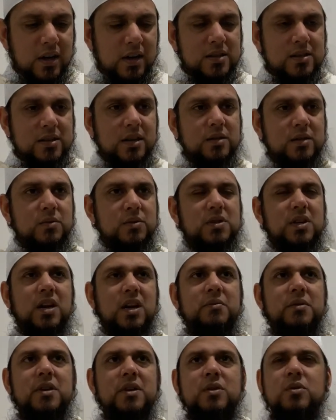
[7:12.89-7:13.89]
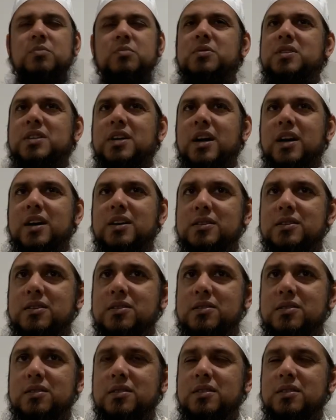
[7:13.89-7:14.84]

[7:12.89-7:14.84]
salatu wasalam, in numerous ahadith,